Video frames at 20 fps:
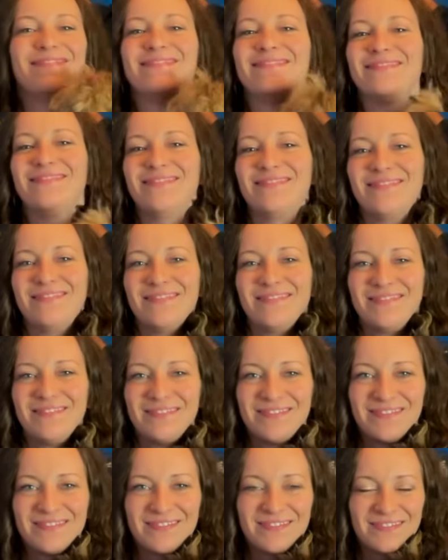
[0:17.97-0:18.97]

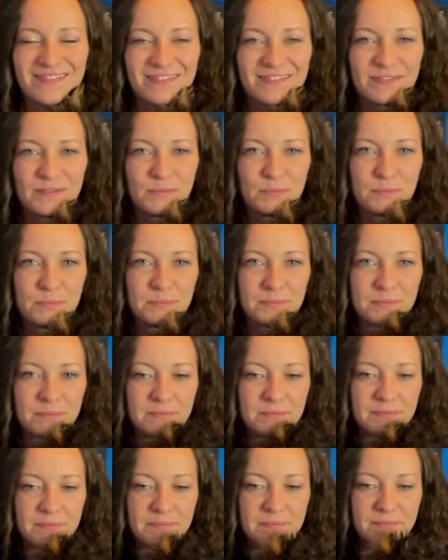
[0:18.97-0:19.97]

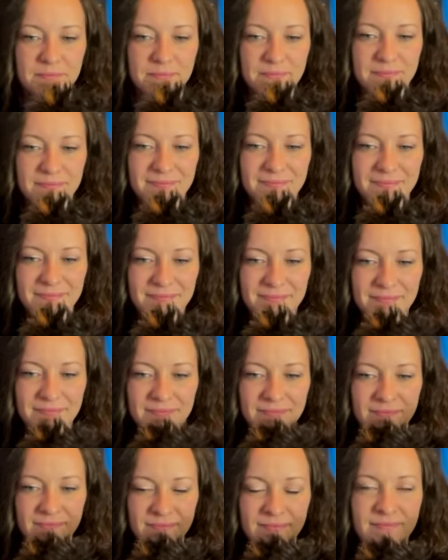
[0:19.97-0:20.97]

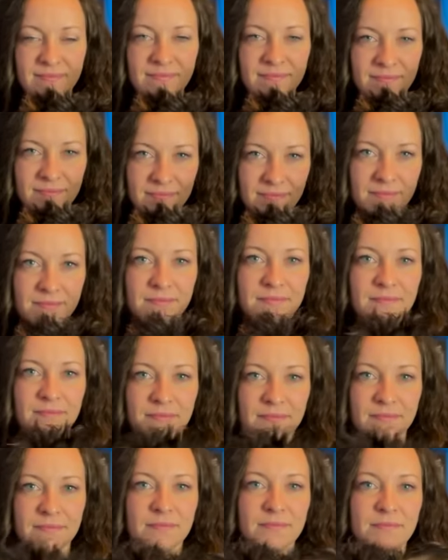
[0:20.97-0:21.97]

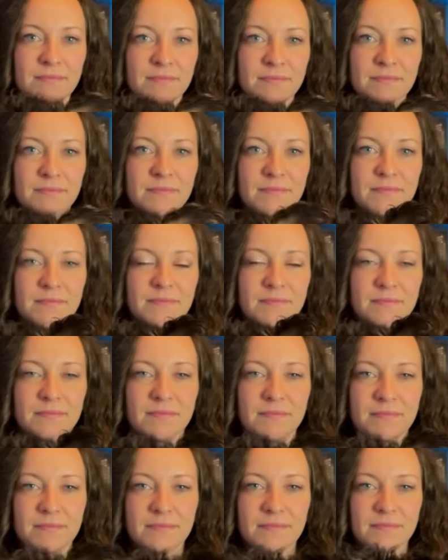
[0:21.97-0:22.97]

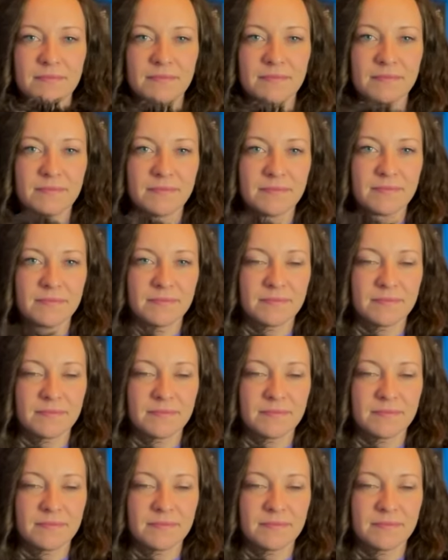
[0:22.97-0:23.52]
No words are spoken by the person on screen.